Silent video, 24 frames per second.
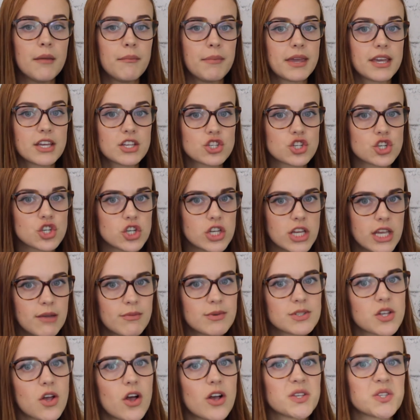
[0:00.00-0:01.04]
because she
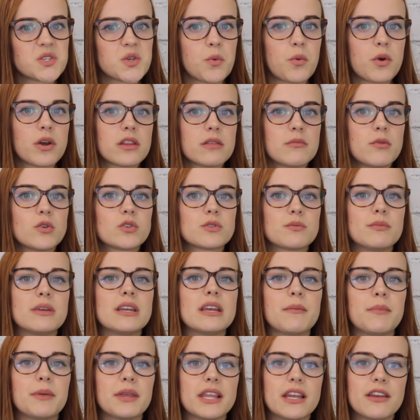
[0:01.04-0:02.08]
was also one of the most
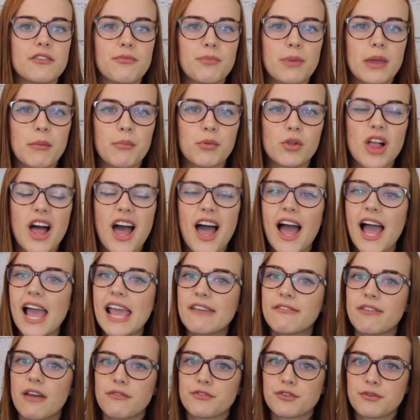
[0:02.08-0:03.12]
manipulative people I
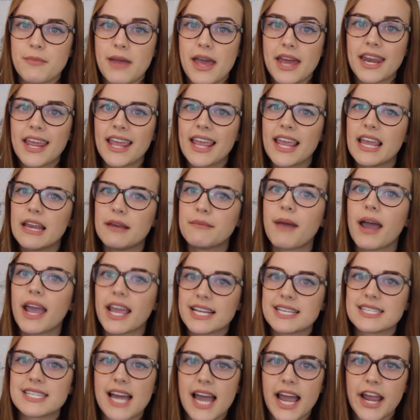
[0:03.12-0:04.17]
have ever met in my
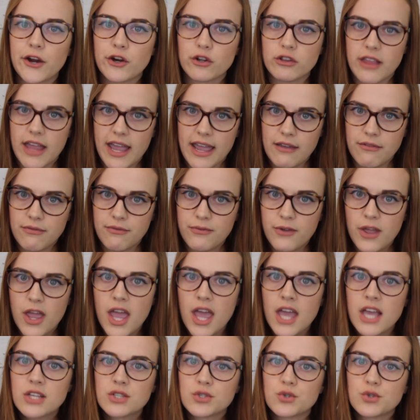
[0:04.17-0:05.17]
entire life.